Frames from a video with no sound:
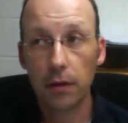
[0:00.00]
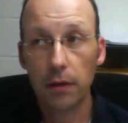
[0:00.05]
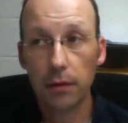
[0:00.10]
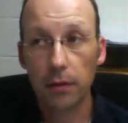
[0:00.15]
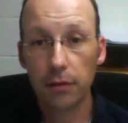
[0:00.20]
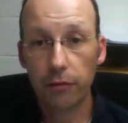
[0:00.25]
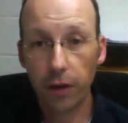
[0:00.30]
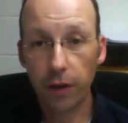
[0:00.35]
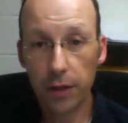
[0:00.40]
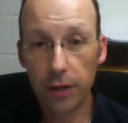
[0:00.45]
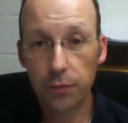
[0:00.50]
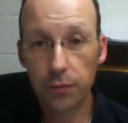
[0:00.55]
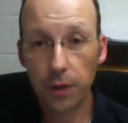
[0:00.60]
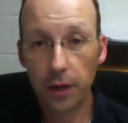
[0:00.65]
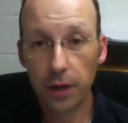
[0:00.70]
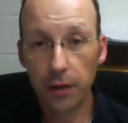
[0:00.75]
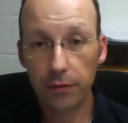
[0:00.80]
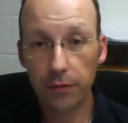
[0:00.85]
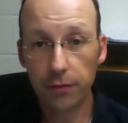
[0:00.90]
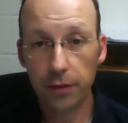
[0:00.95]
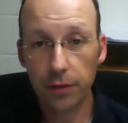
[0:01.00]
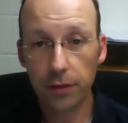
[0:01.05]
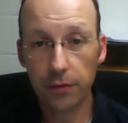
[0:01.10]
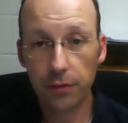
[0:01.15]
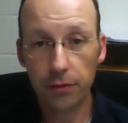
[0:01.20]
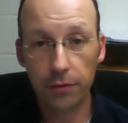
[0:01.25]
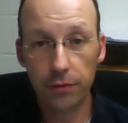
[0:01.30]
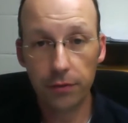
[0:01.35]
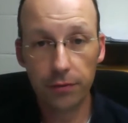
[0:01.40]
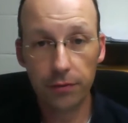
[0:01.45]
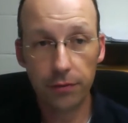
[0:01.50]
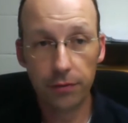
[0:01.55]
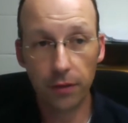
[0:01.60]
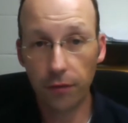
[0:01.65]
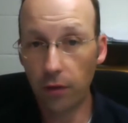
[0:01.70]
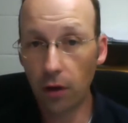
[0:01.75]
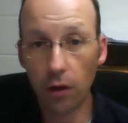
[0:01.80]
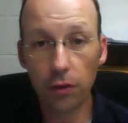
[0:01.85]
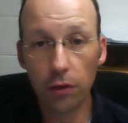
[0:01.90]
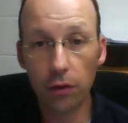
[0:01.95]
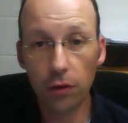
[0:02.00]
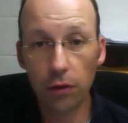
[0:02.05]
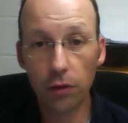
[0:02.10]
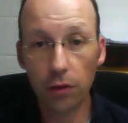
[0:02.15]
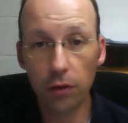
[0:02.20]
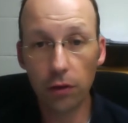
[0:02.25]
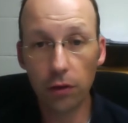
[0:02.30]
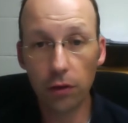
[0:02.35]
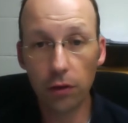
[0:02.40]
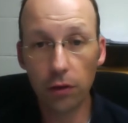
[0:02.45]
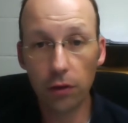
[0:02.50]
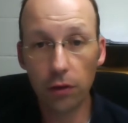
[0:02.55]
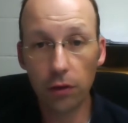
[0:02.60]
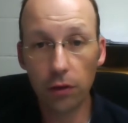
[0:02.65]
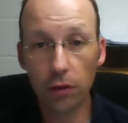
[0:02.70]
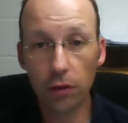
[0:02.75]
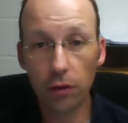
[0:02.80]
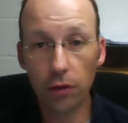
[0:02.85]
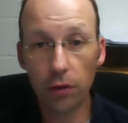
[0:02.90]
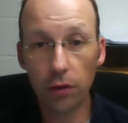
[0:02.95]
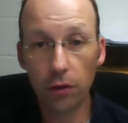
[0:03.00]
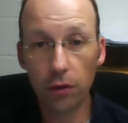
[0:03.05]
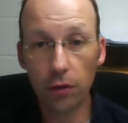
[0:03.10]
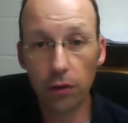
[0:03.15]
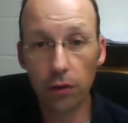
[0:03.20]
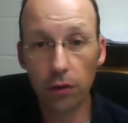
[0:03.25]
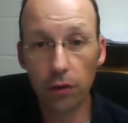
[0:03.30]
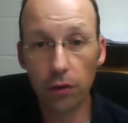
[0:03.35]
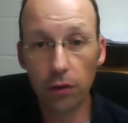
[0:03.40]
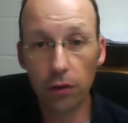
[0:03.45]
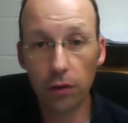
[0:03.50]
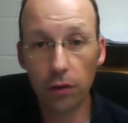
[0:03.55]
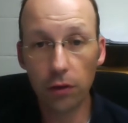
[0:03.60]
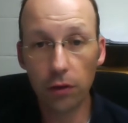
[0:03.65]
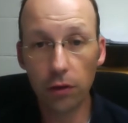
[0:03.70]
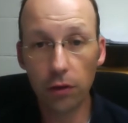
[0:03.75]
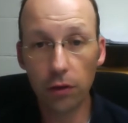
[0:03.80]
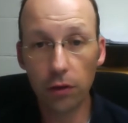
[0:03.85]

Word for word: graduating seniors of all the majors do some type of research project?